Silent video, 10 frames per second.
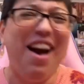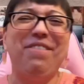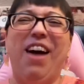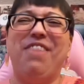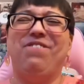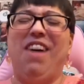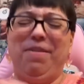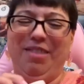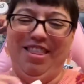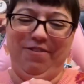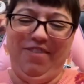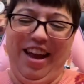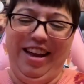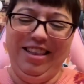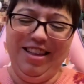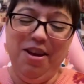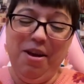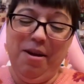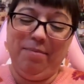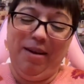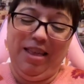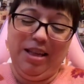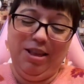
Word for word: got popped in the face by that